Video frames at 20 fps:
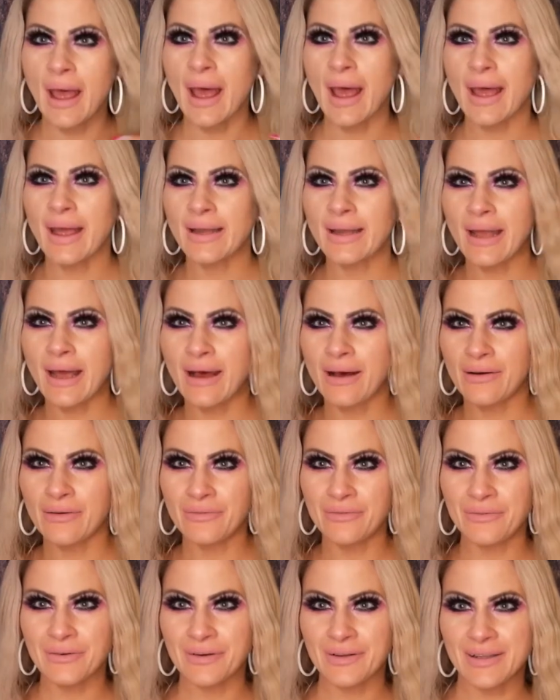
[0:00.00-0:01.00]
And
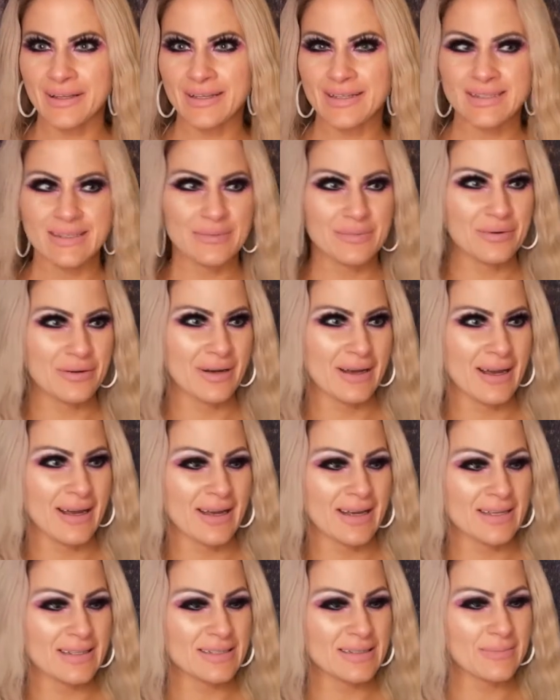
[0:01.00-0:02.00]
now for the
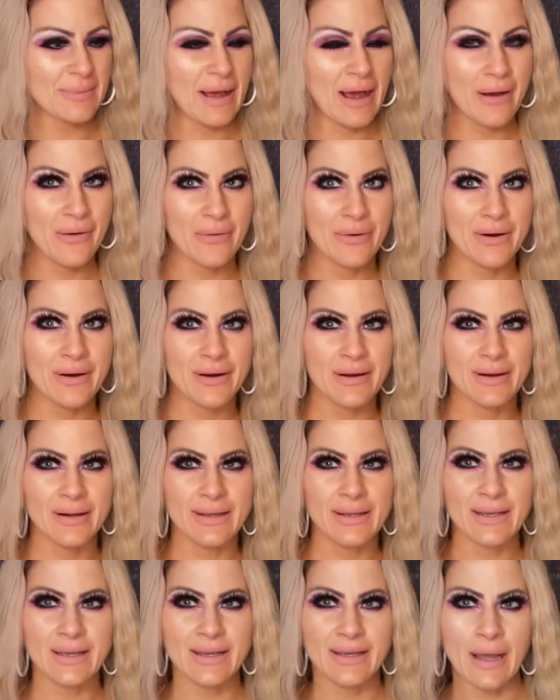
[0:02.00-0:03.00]
surprise power
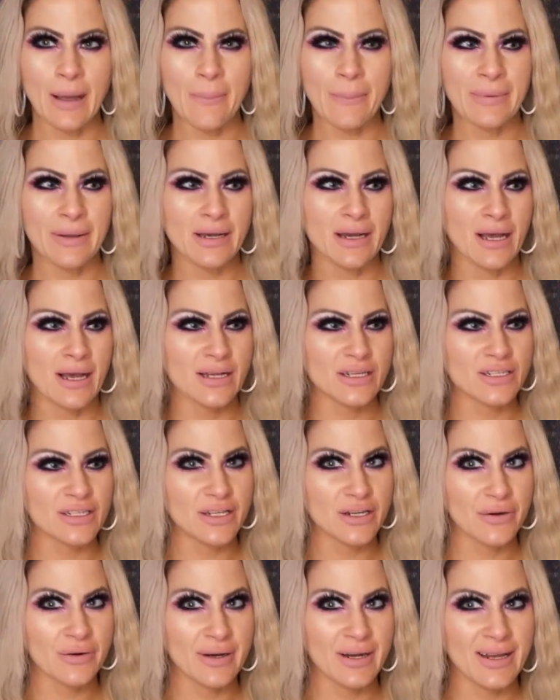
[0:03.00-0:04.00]
kick up a notch
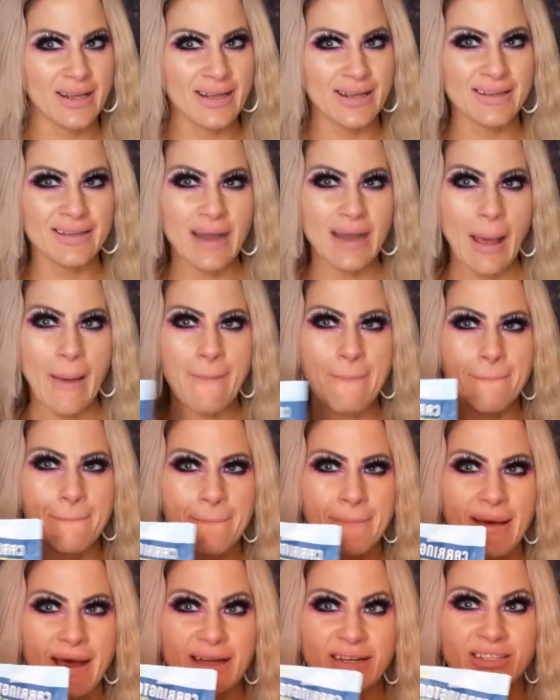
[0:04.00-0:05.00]
ingredient,
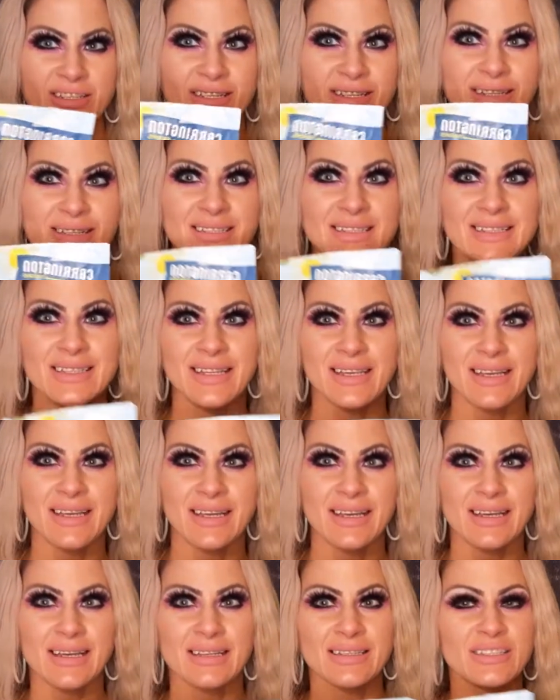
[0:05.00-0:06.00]
matcha
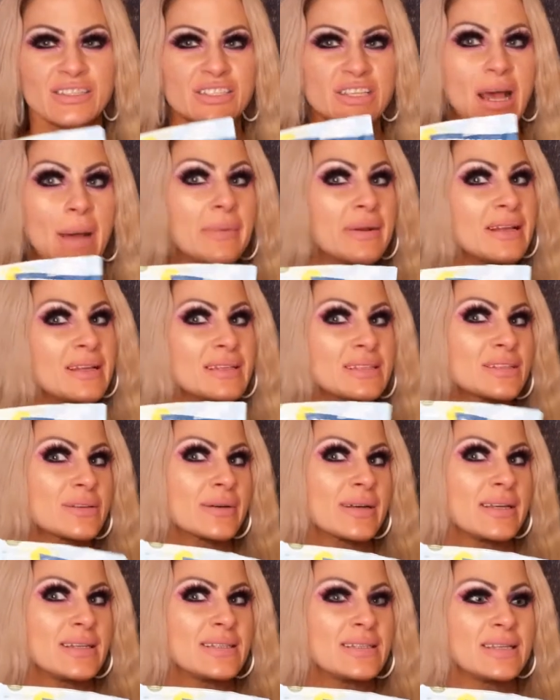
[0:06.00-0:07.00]
tea. It's Japanese
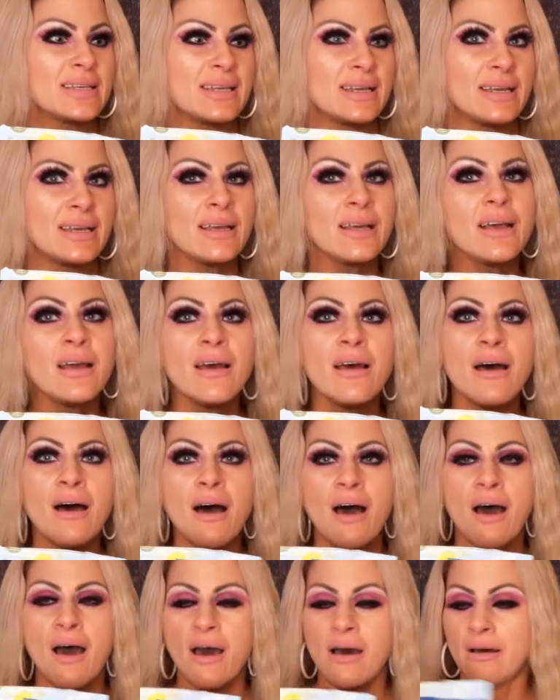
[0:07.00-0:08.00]
green tea.
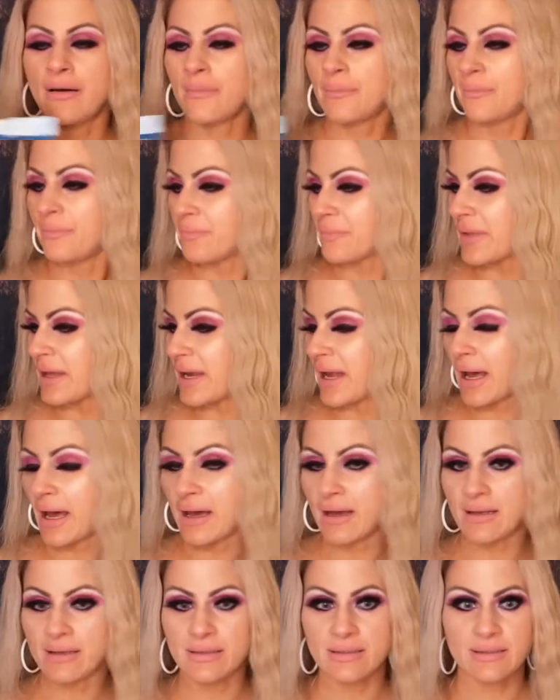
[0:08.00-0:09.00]
It
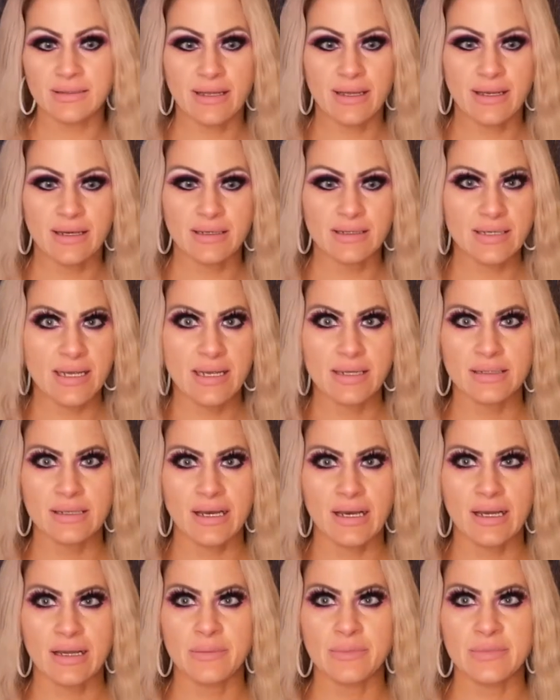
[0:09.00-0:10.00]
has like 10
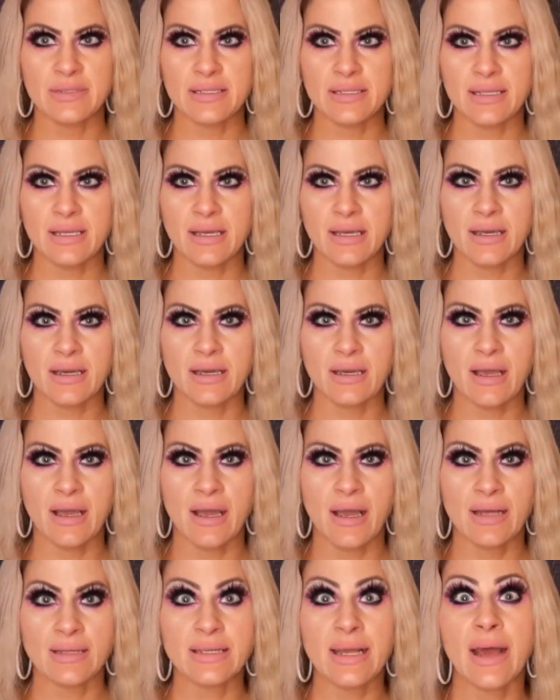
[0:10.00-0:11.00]
times
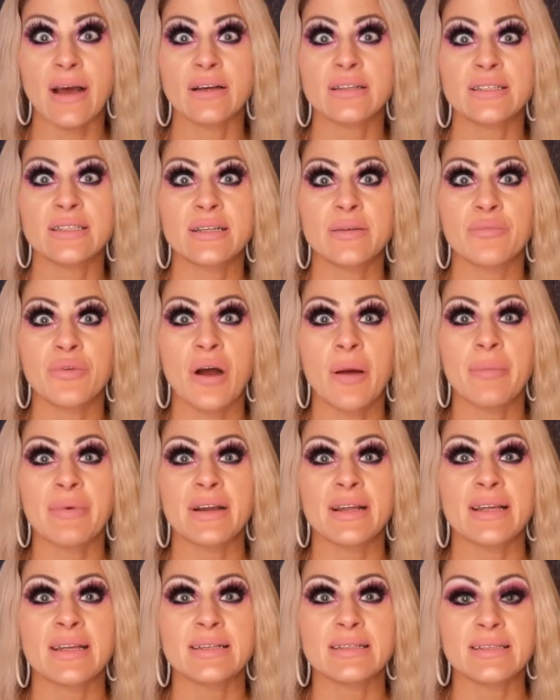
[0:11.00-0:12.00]
the antioxidant
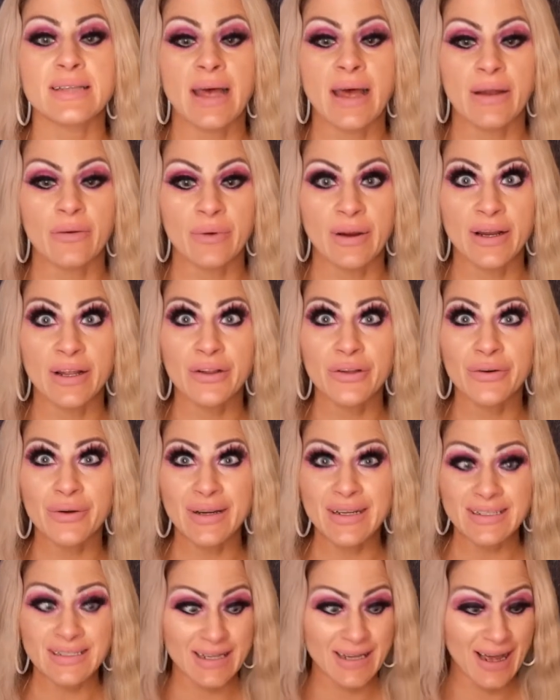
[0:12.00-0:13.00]
properties that regular
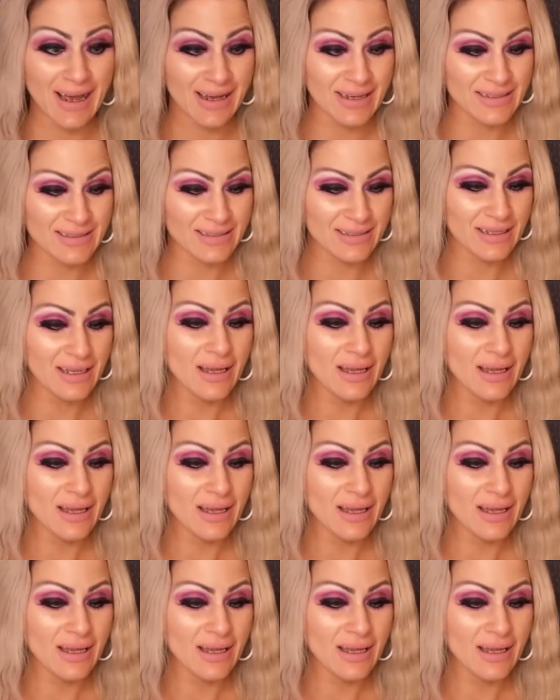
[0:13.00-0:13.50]
green tea has.